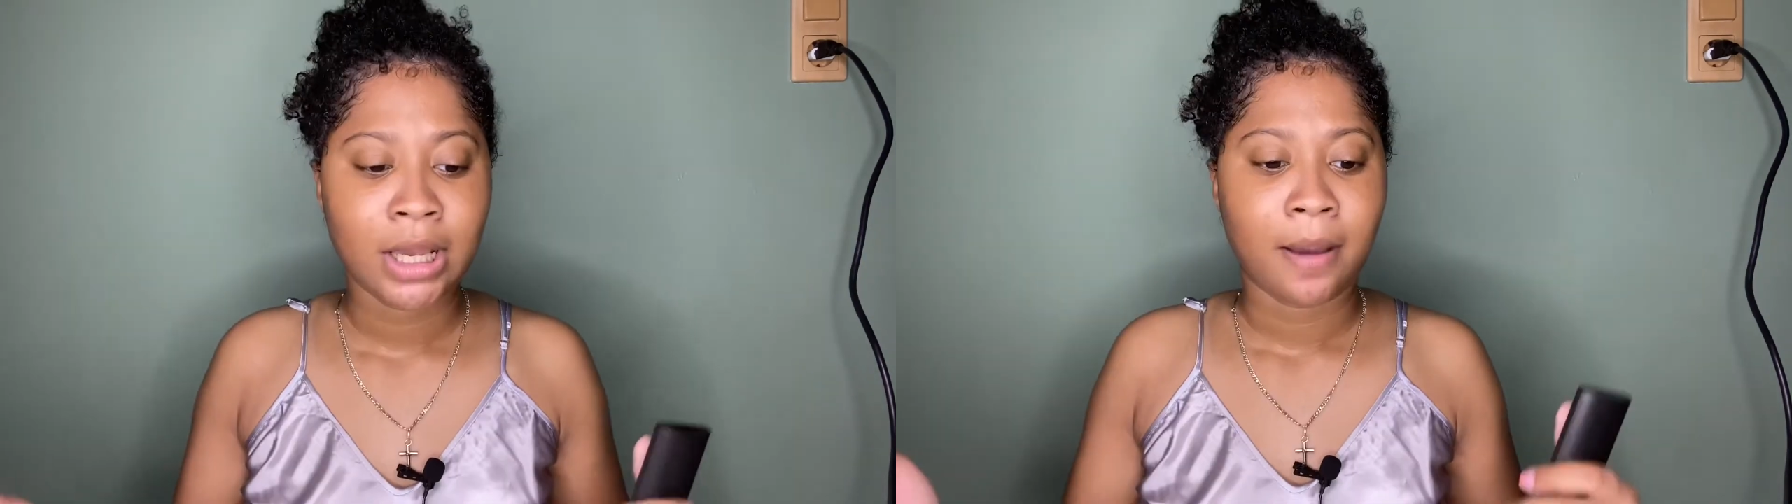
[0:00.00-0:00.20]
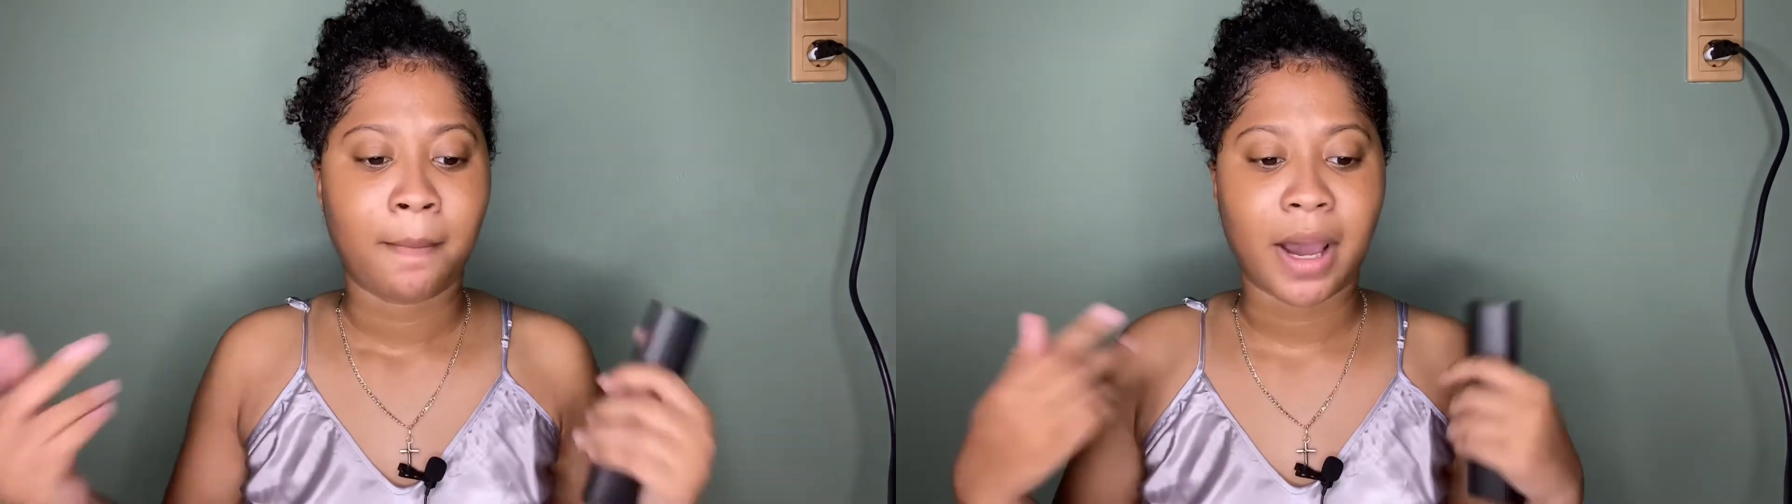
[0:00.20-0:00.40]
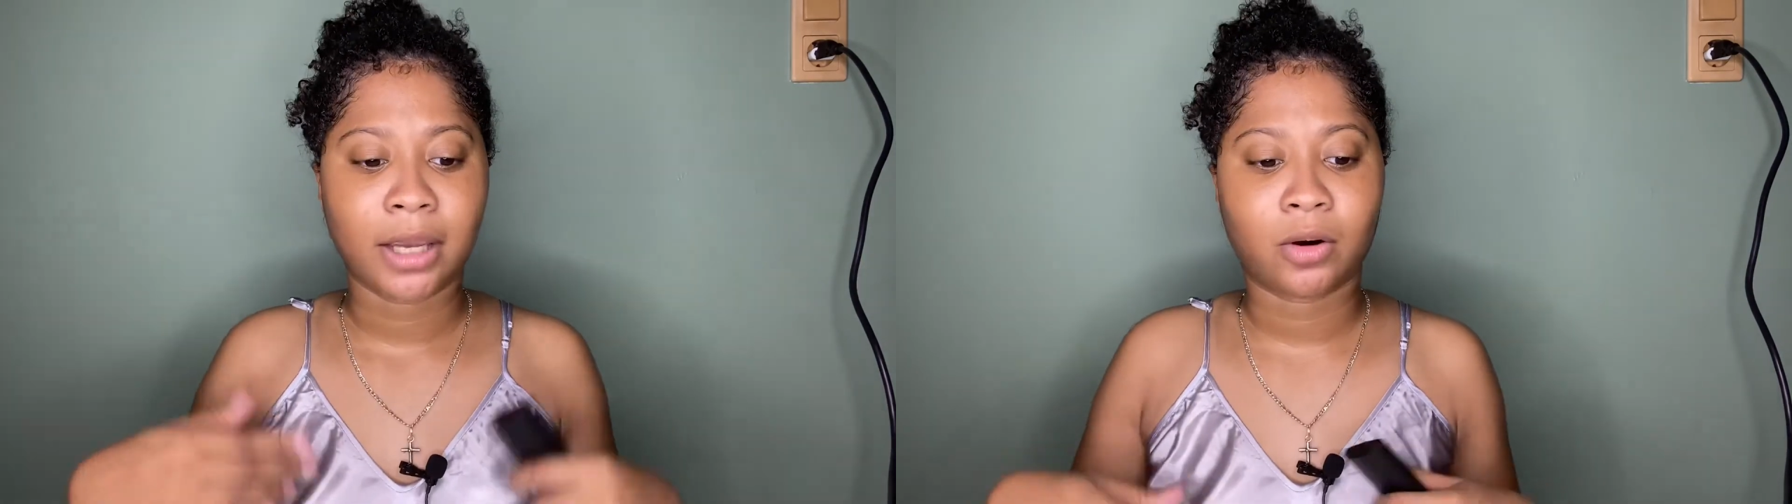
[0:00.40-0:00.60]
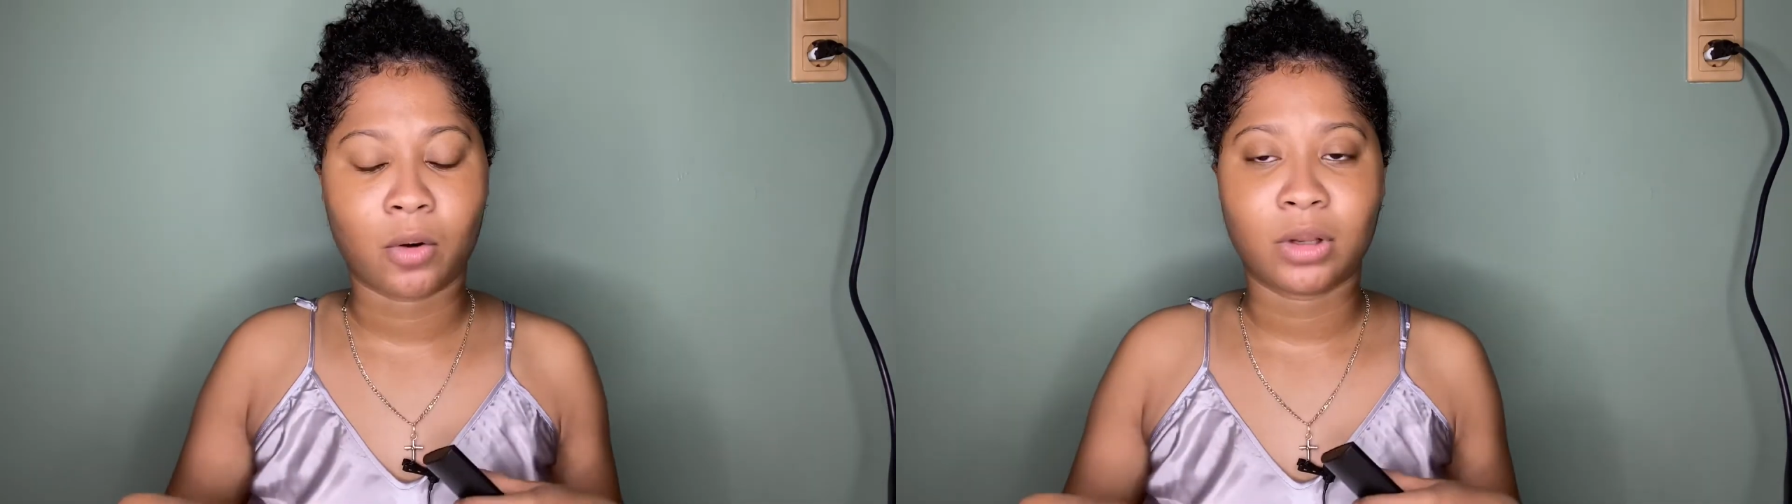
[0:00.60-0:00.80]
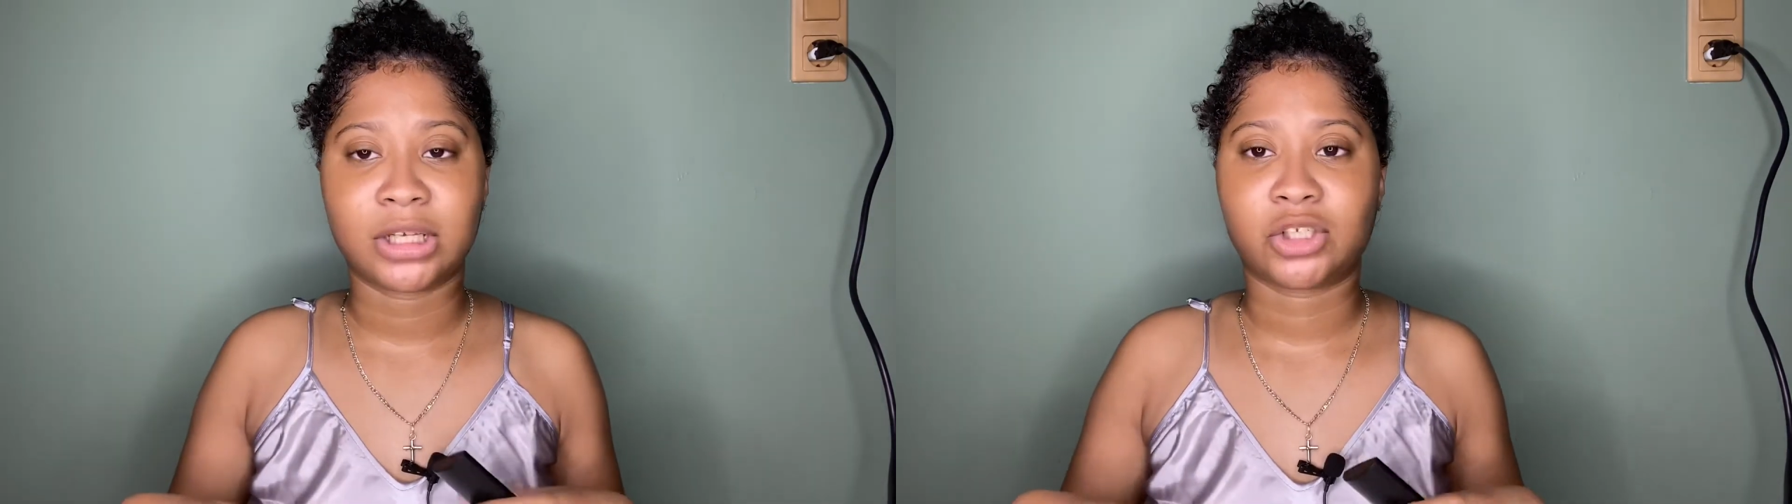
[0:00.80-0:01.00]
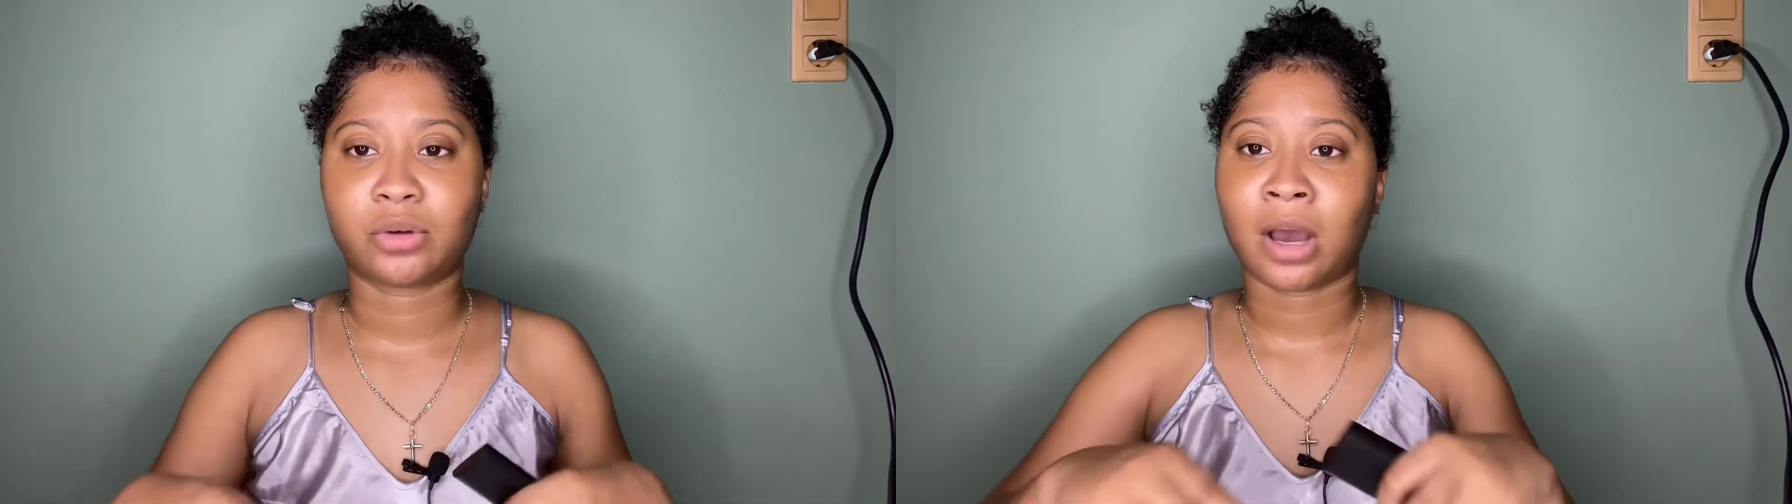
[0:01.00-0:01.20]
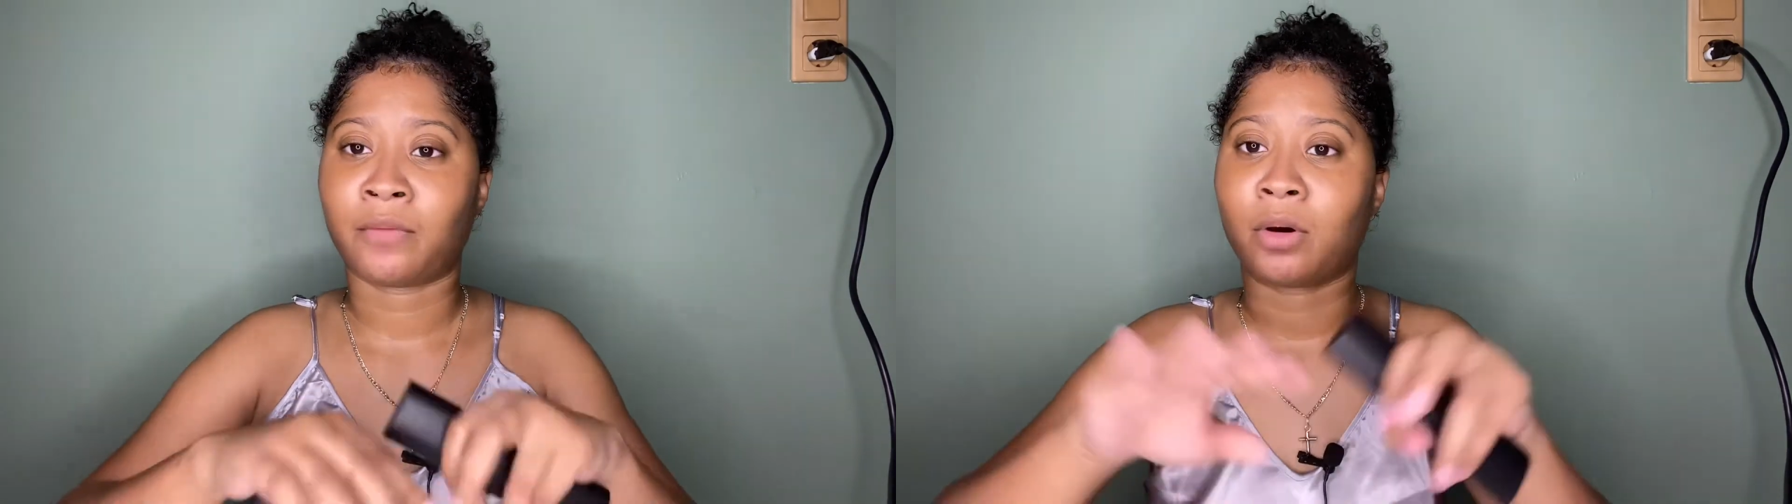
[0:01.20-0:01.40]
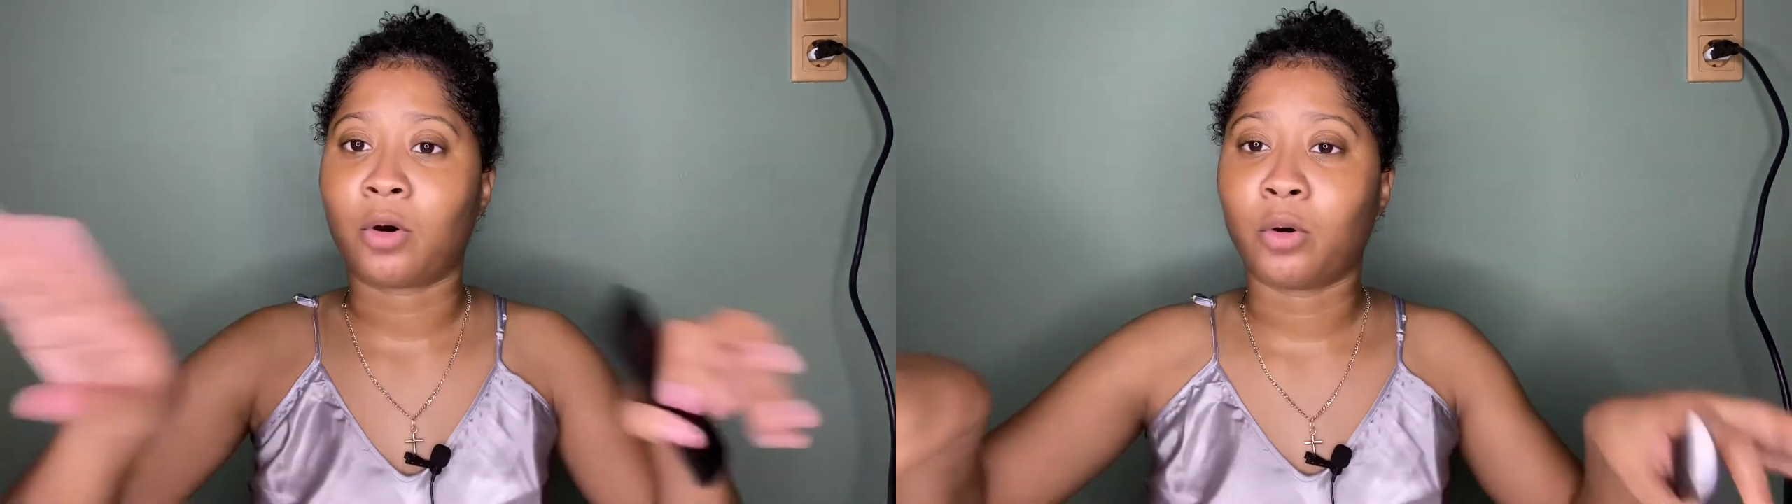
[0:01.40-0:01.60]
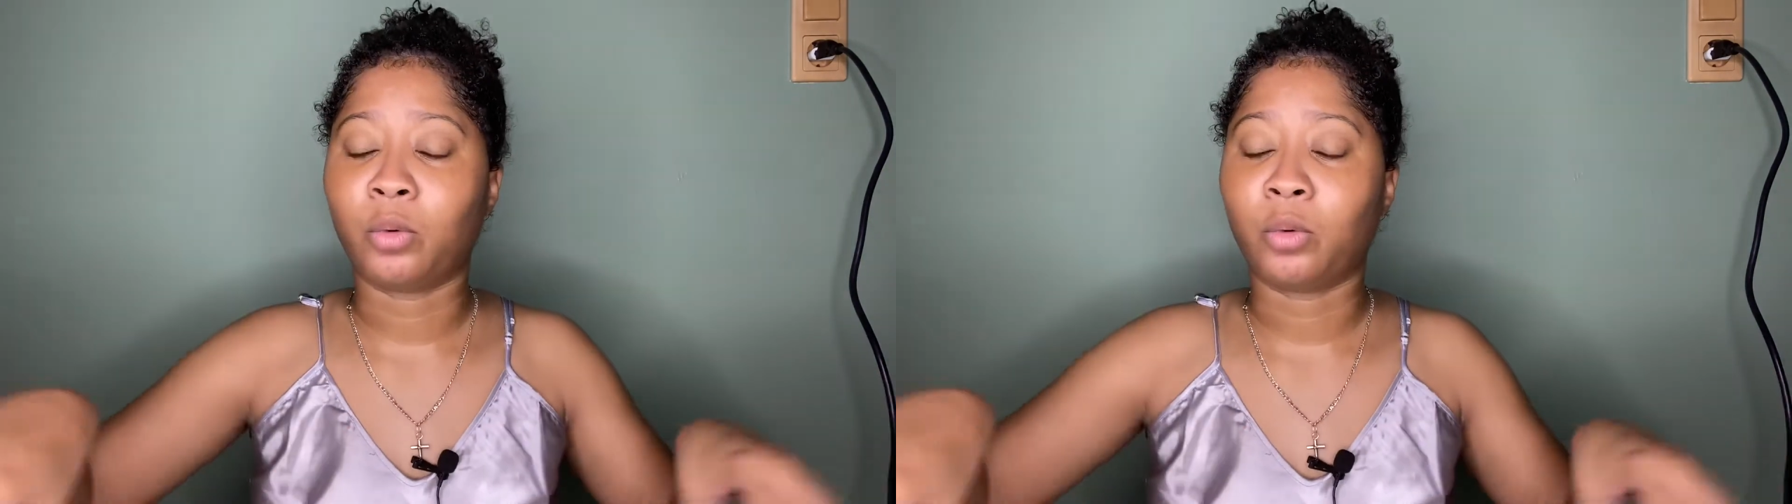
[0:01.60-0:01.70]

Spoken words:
My goal is to have a whole